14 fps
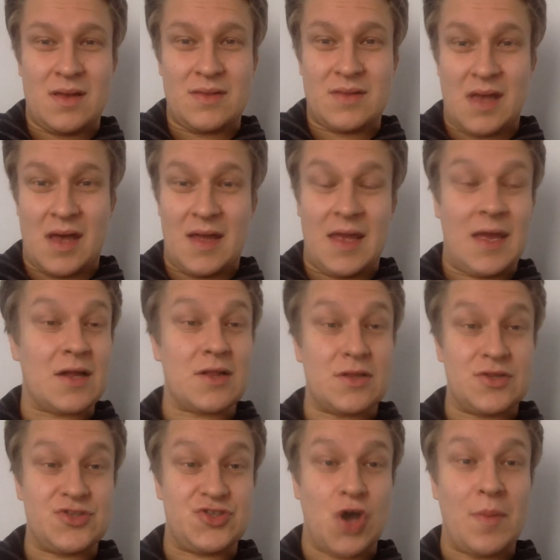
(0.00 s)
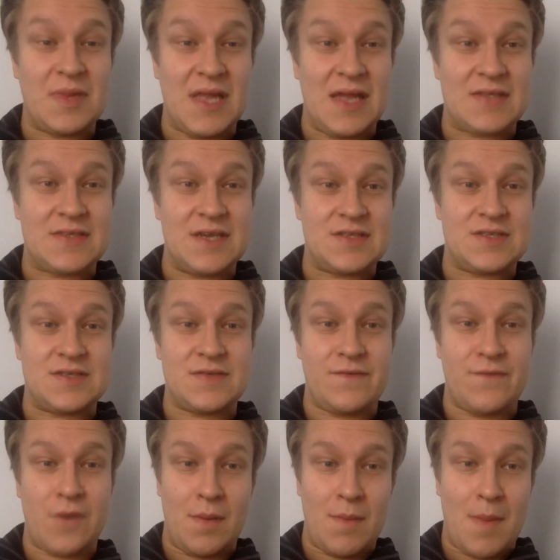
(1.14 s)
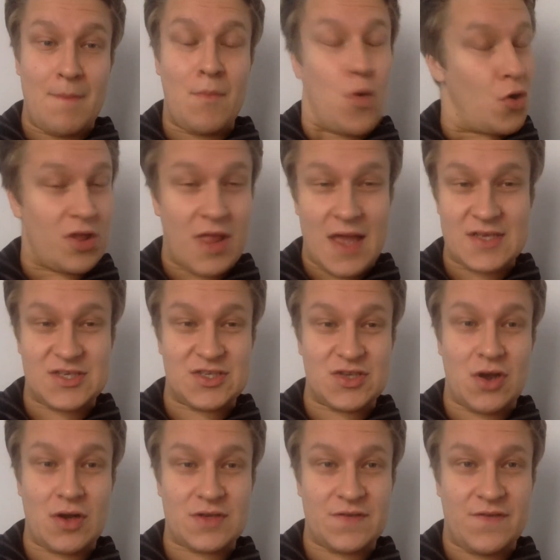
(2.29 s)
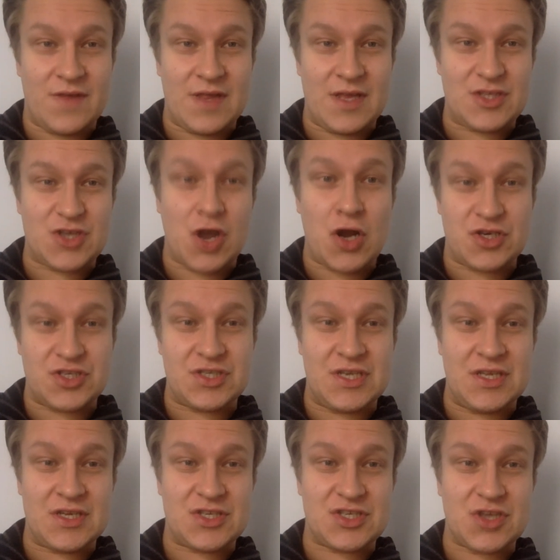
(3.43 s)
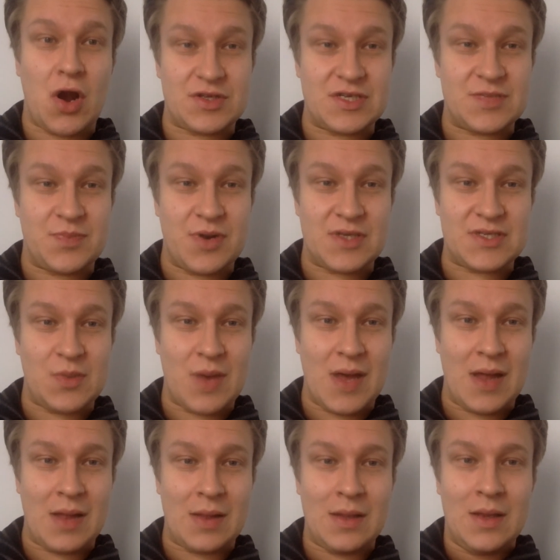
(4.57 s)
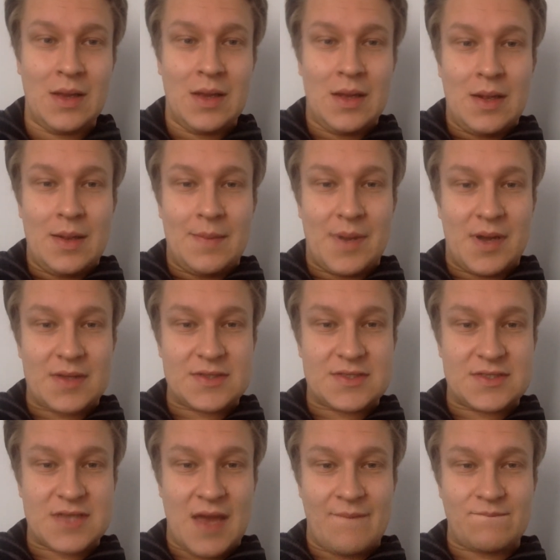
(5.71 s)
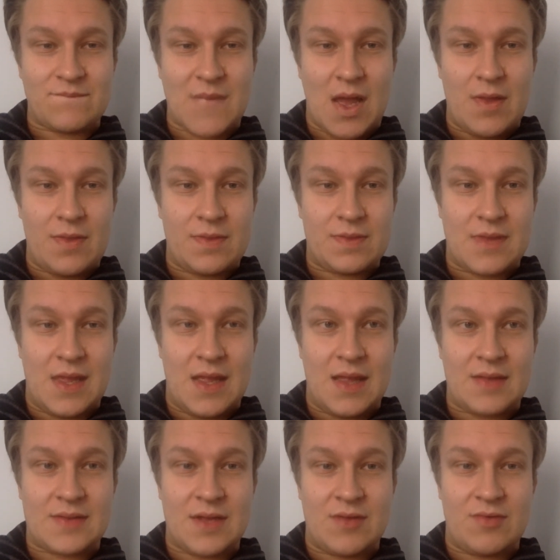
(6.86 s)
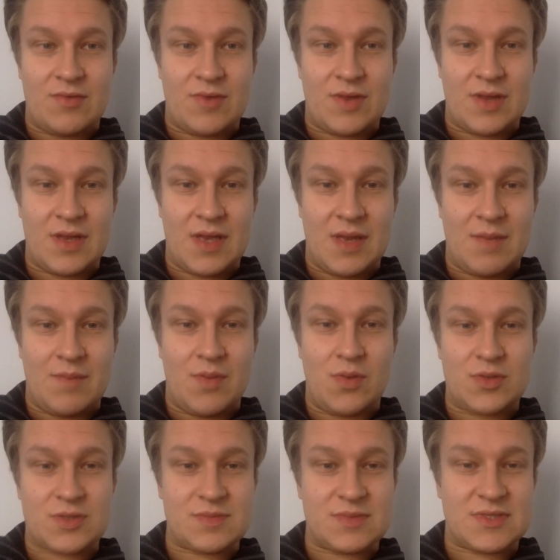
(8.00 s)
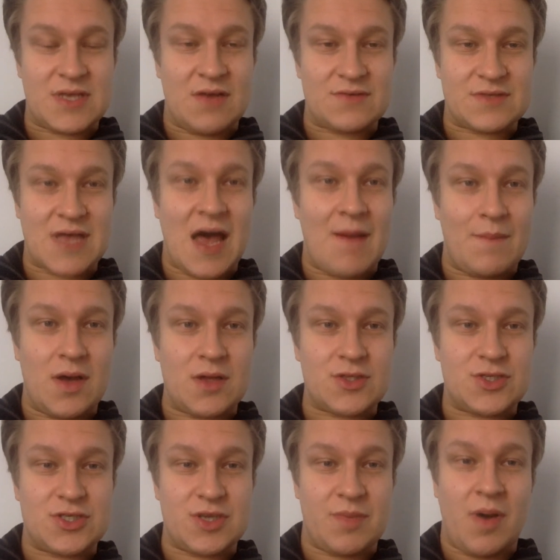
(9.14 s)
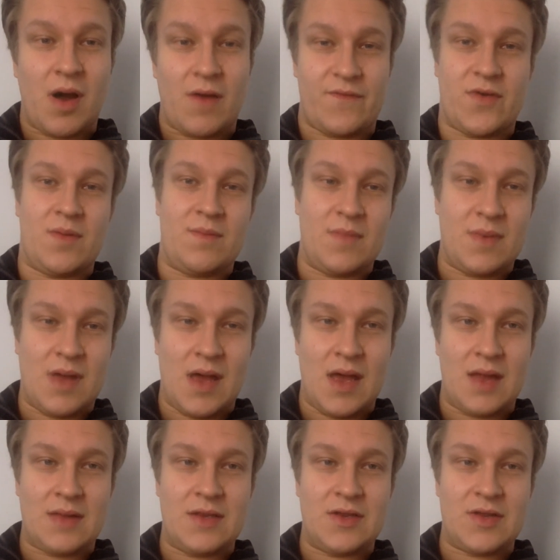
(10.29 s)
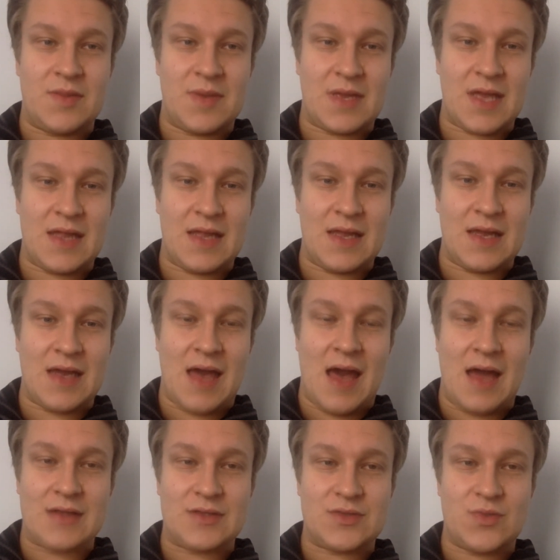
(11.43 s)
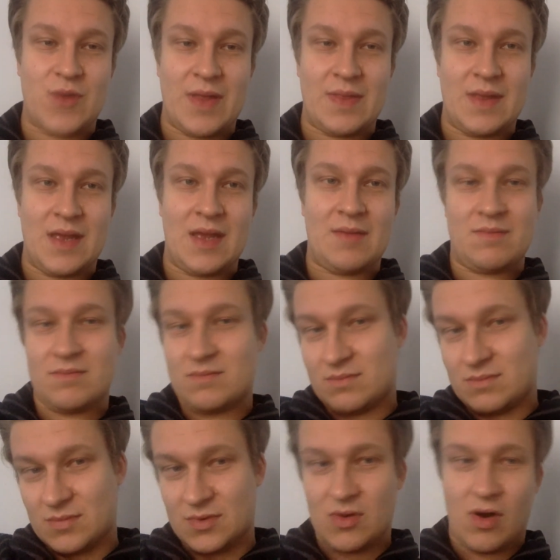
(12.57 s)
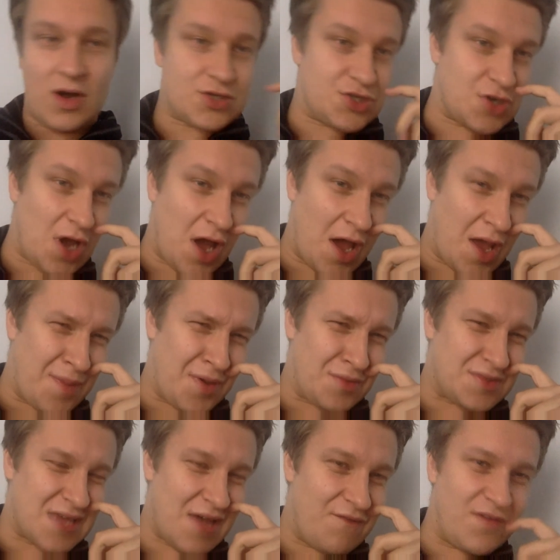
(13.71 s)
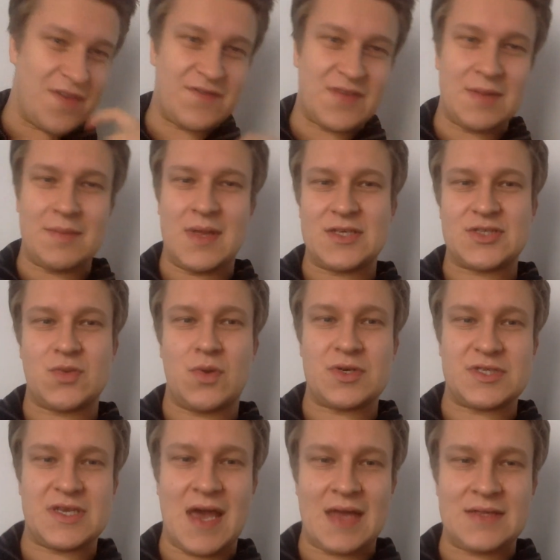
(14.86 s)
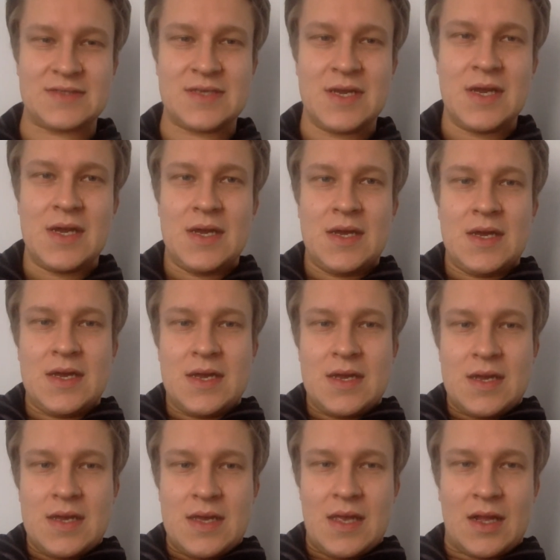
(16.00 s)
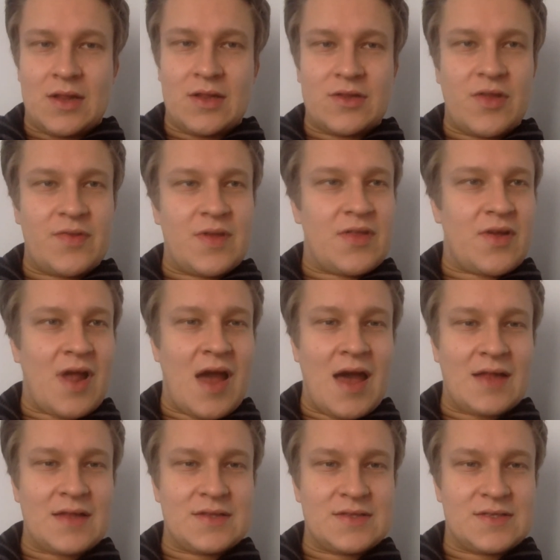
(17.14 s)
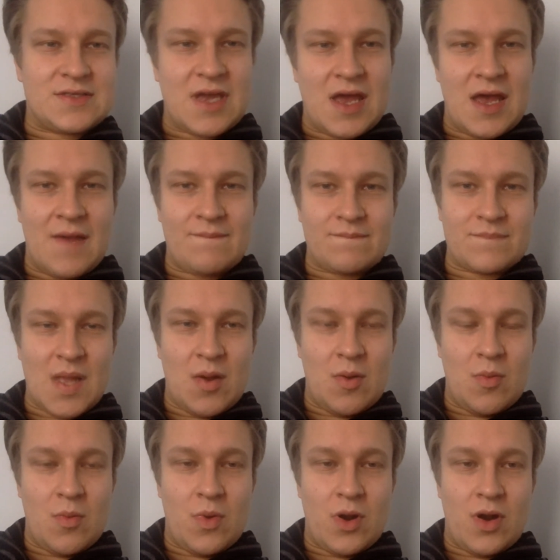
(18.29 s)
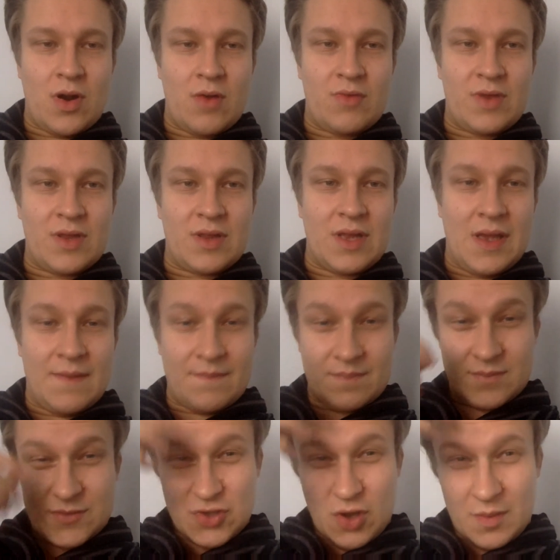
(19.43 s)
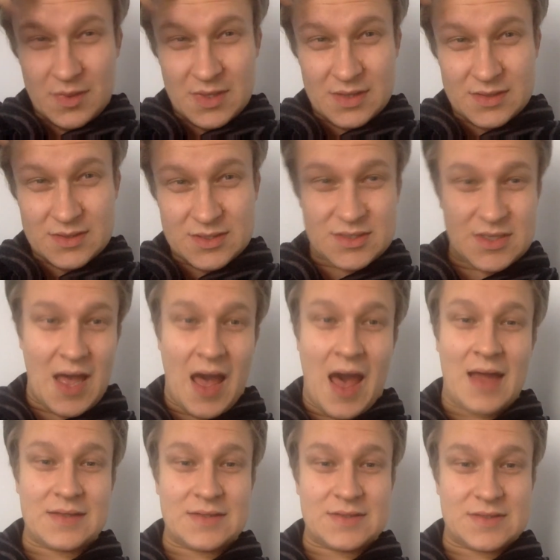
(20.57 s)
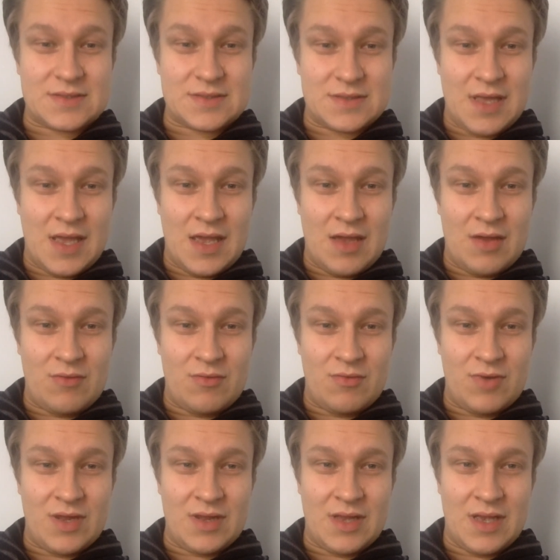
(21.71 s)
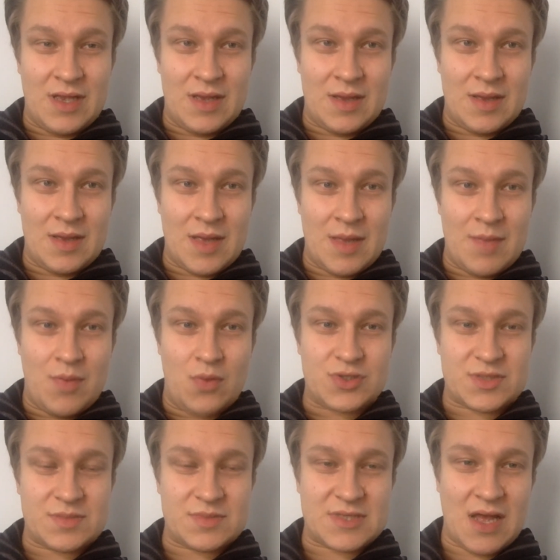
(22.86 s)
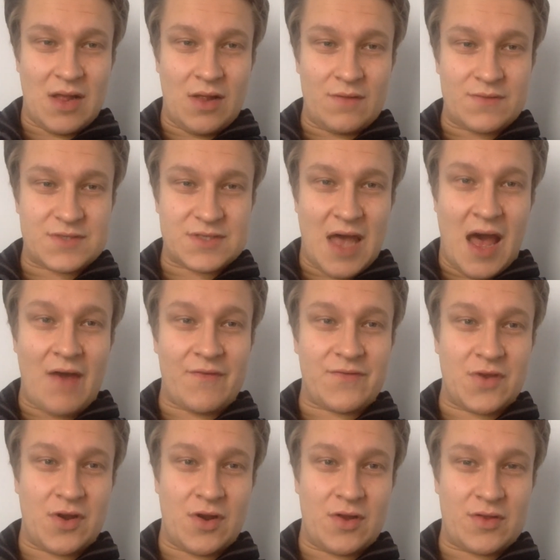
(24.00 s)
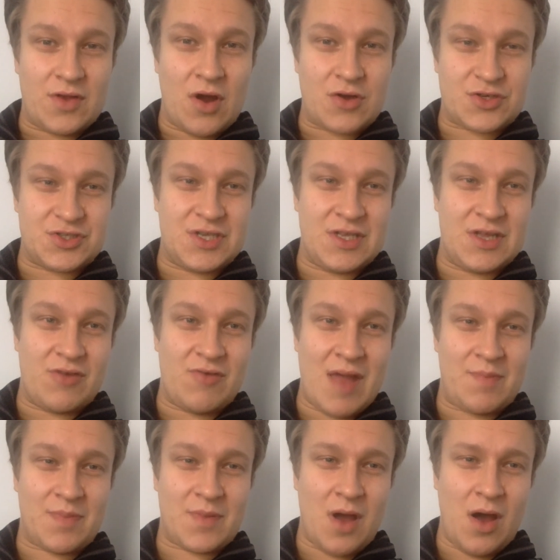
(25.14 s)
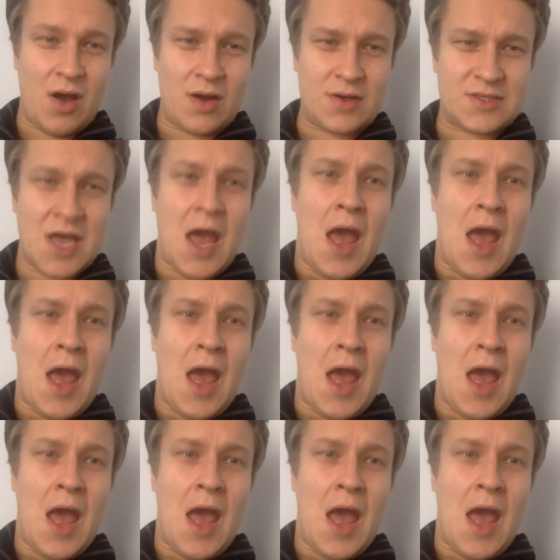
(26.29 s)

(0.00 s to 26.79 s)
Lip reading: that England dominated from more or less start to finish. Argentina started pretty well, but they didn't really impose themselves that much, apart from near the beginning and when they got a try about 10-15 minutes towards the end. England, on the other hand, were really dominant and they really imposed themselves after the Argentina red card.